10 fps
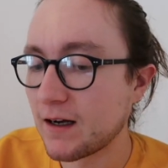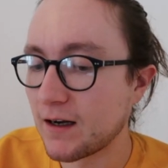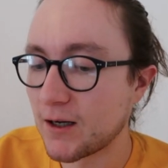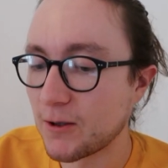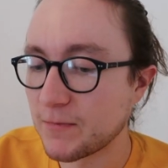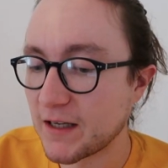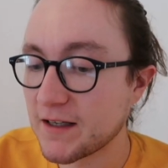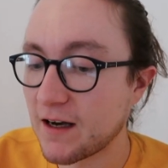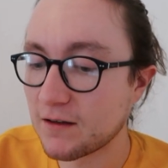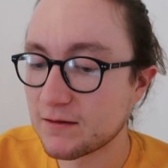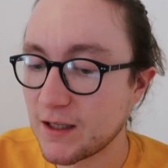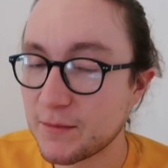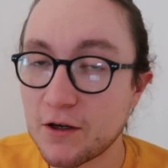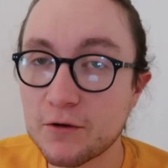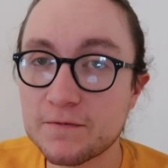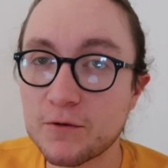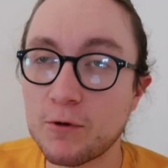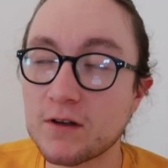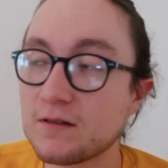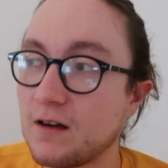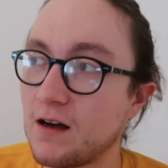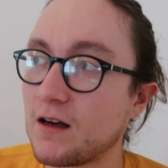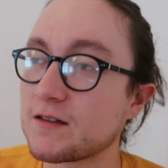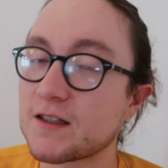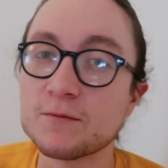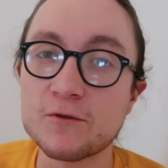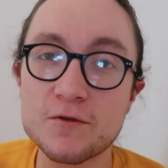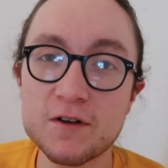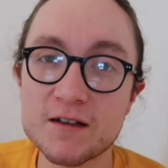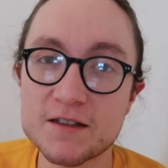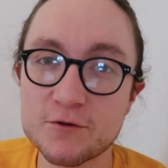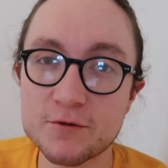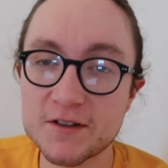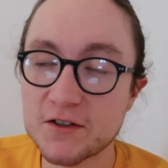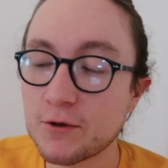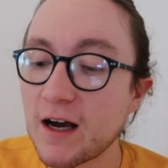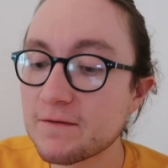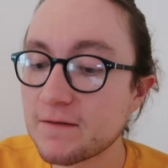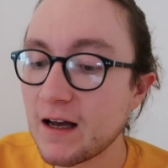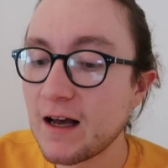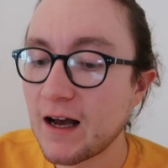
Um, and yeah, let me know, for one, uh, some Northern Lights stories that you have,